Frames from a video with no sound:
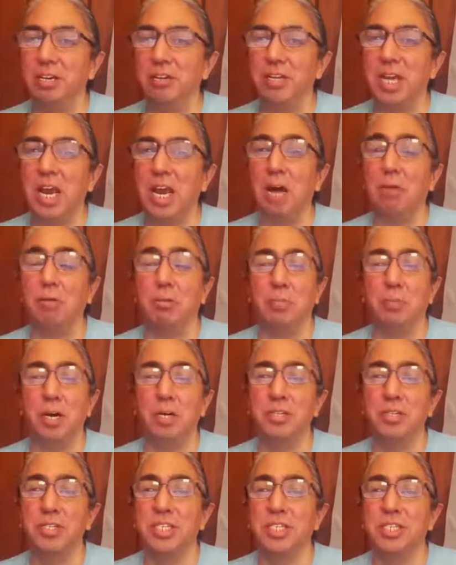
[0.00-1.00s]
Okay, I will
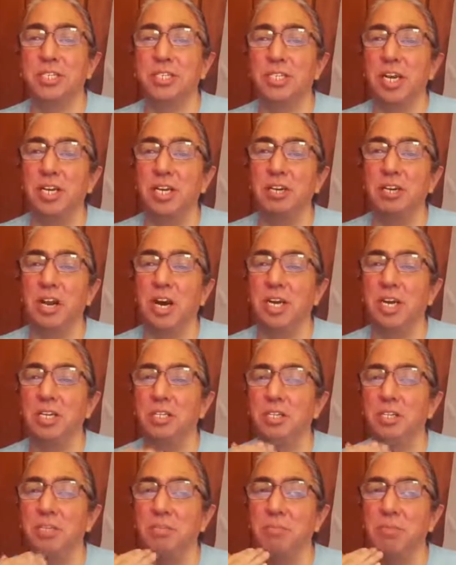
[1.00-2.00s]
post this later
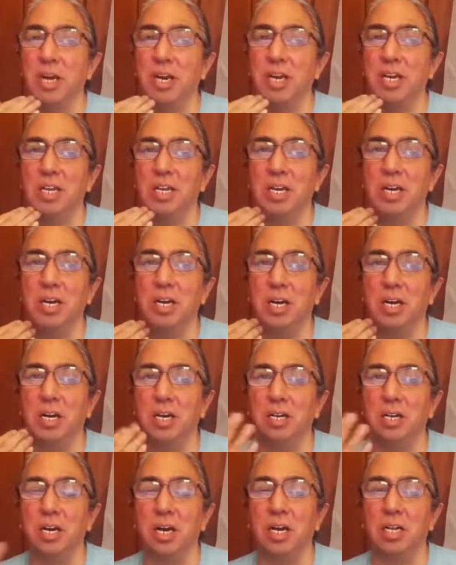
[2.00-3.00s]
onto my
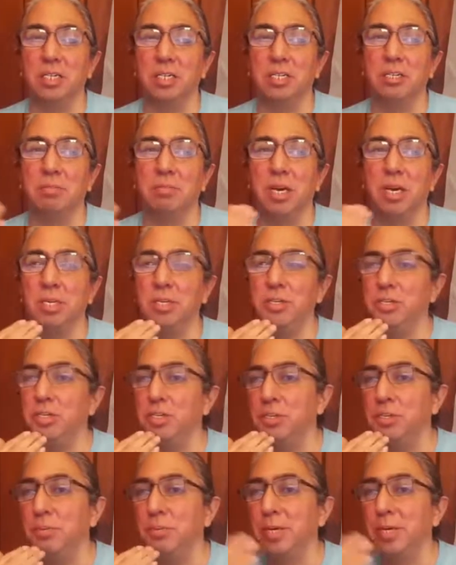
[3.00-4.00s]

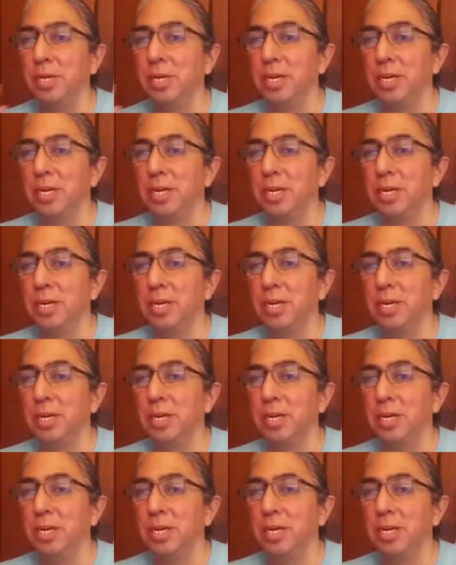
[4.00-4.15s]
YouTube,